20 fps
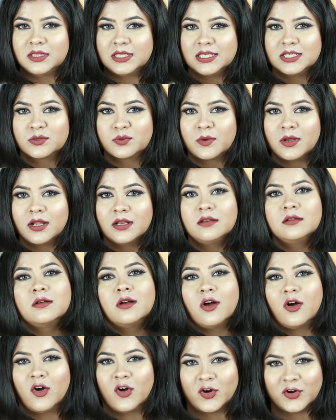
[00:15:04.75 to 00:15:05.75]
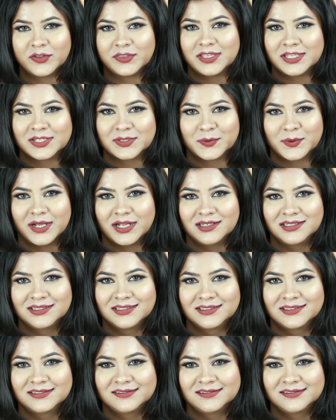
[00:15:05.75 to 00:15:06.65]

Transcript: this one or this one.